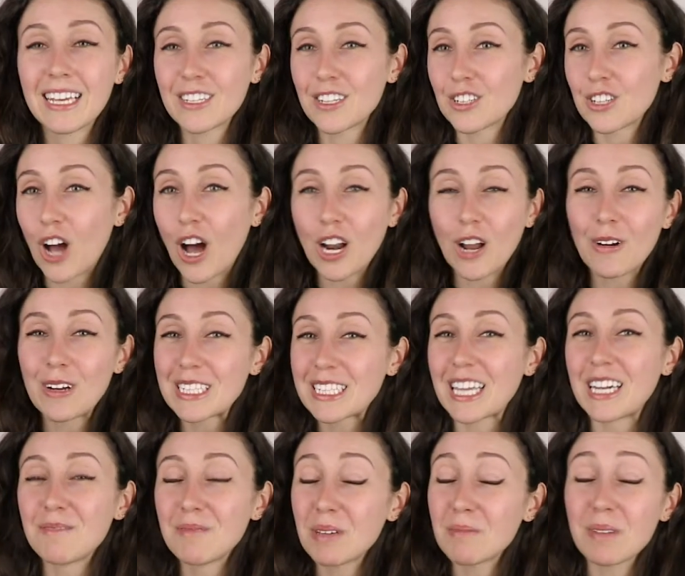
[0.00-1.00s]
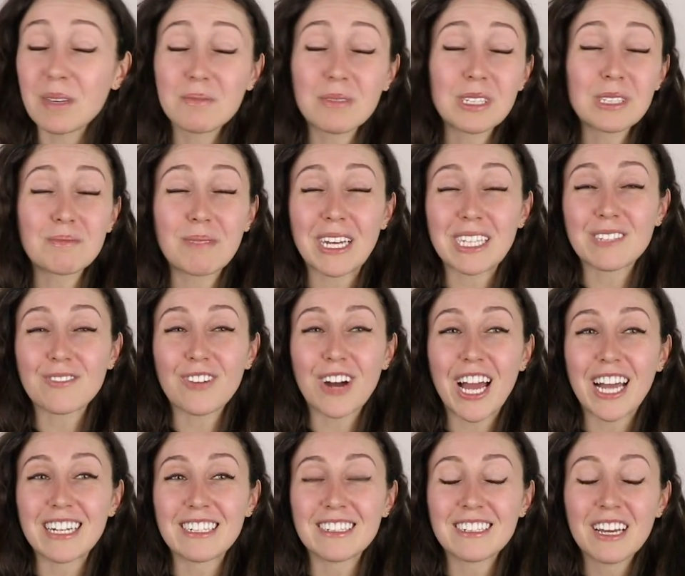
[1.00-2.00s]
You're not always going to be people's best
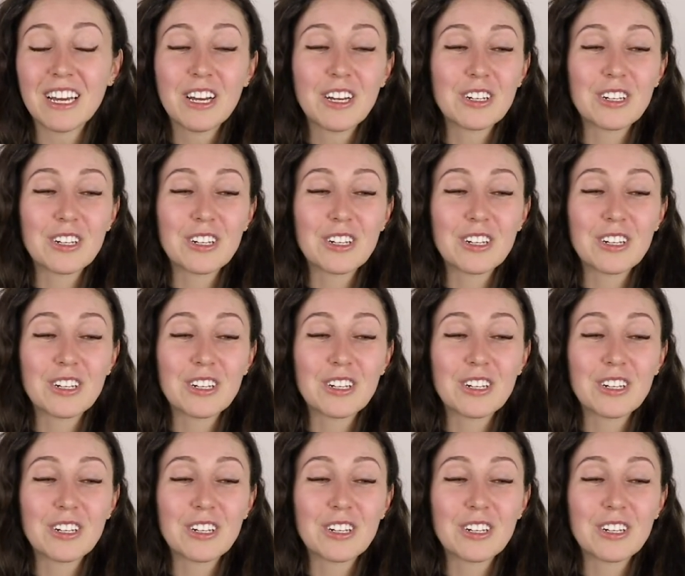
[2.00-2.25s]
friend.